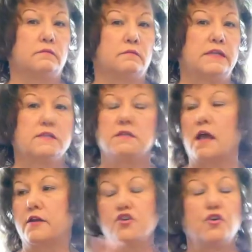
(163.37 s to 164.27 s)
It's
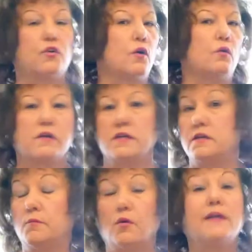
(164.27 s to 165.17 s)
not in your court
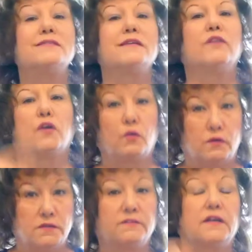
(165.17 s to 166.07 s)
anymore. It's in the
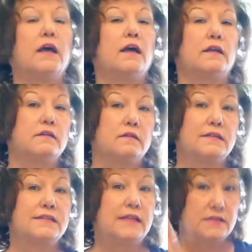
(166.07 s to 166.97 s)
courts of God.
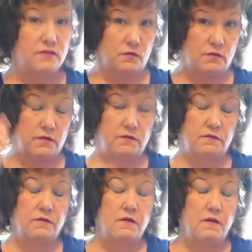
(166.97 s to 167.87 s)
It's in His courts.
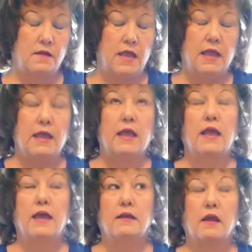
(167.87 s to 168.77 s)

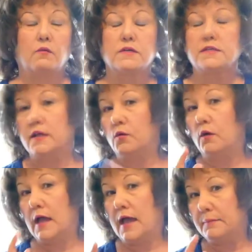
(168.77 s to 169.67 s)
And I want to tell you
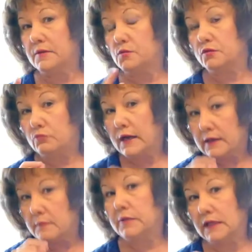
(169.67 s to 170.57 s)
what happens with
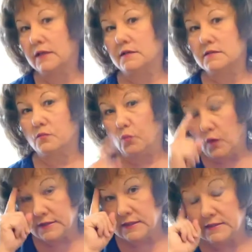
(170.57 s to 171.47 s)
recompense.
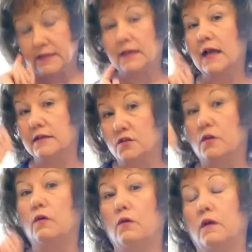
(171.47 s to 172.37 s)
Once it's in God's
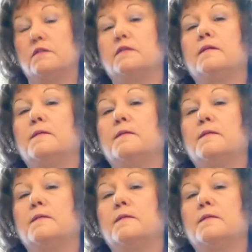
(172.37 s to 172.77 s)
court,